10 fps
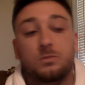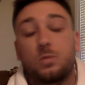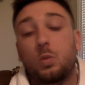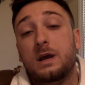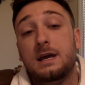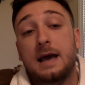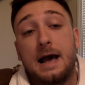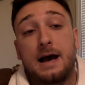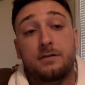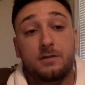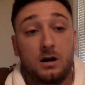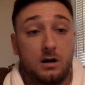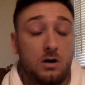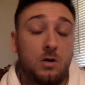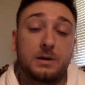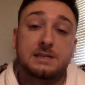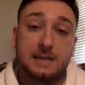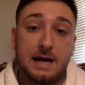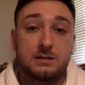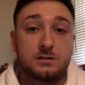We have all my
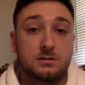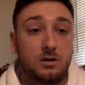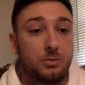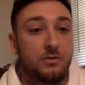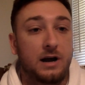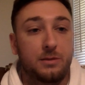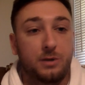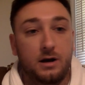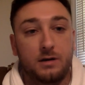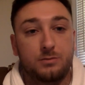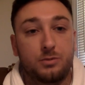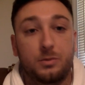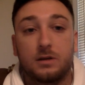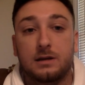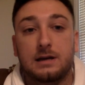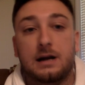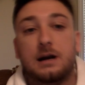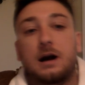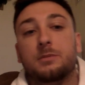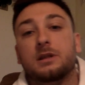stats are provided by
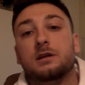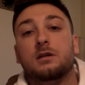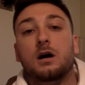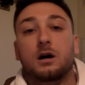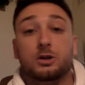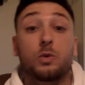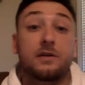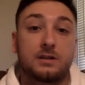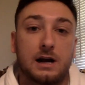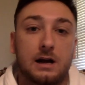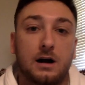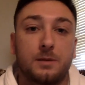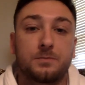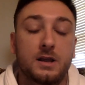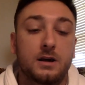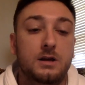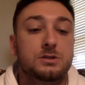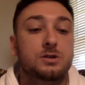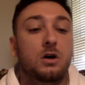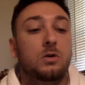PremierLeague.com and then UEFA.com.
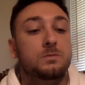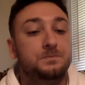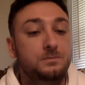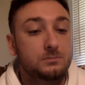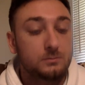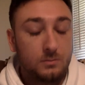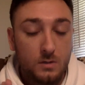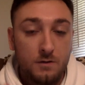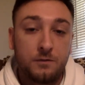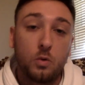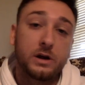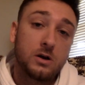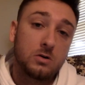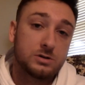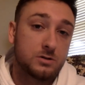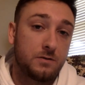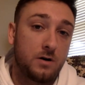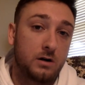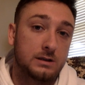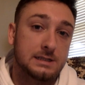So, 40 goals so
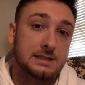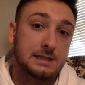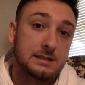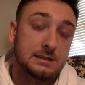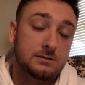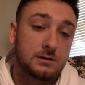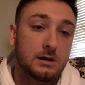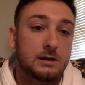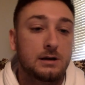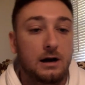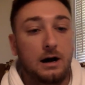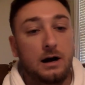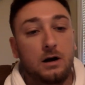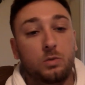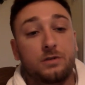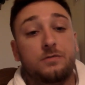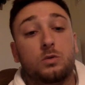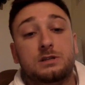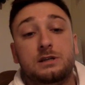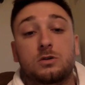far this season, with
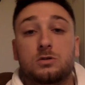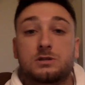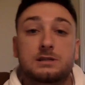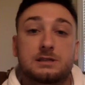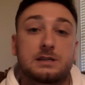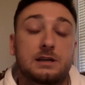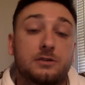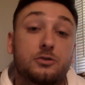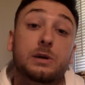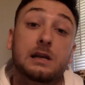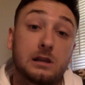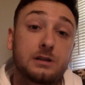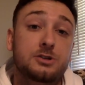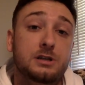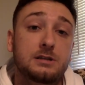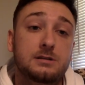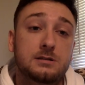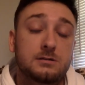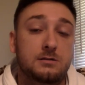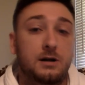14 goals conceded, 3 clean
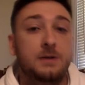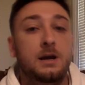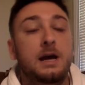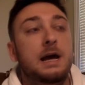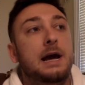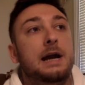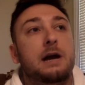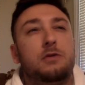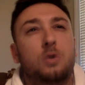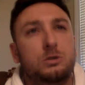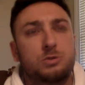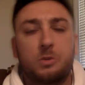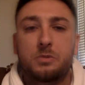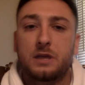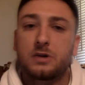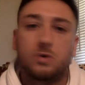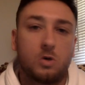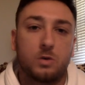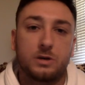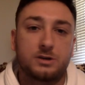sheets. All right, and now, of course, when we played
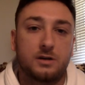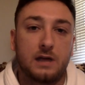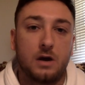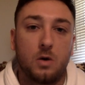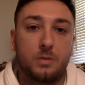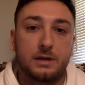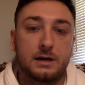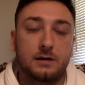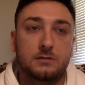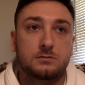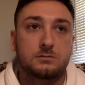Norwich on that opening